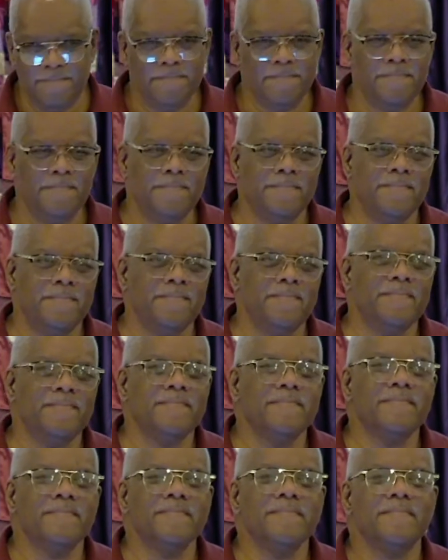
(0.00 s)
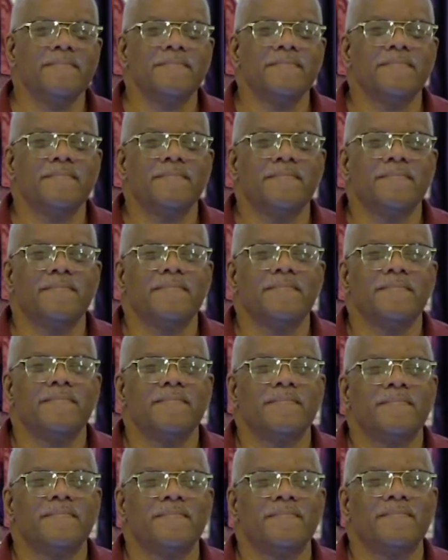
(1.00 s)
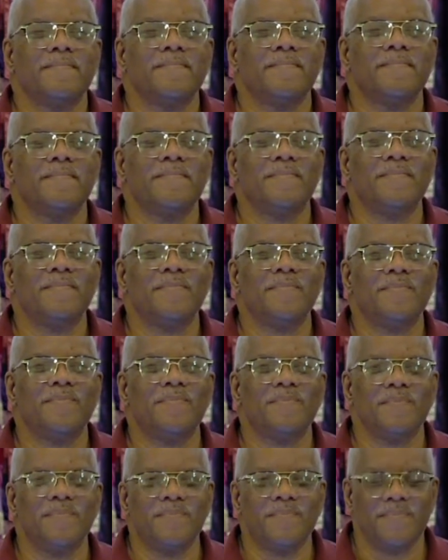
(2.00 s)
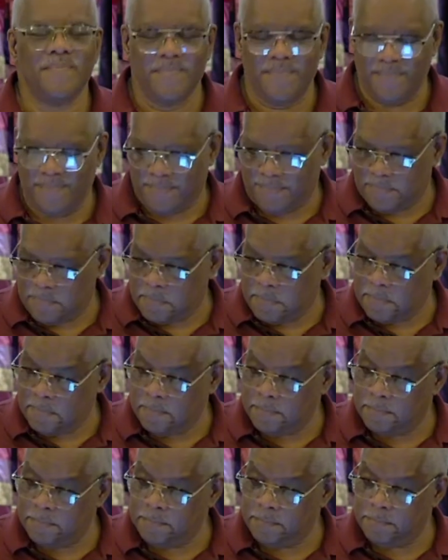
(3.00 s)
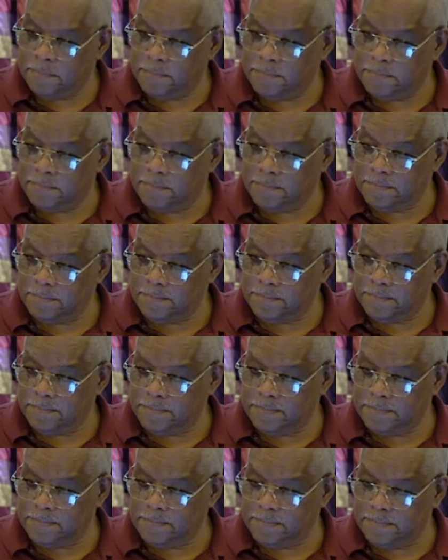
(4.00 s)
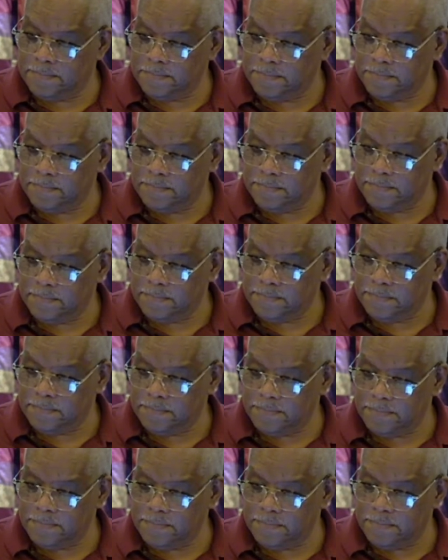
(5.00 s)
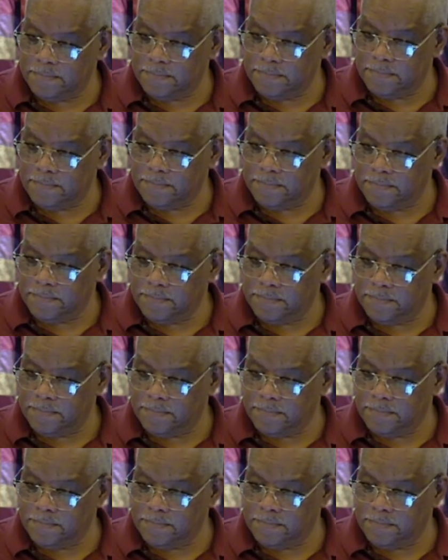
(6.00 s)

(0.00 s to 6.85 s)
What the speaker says: Nobody speaks.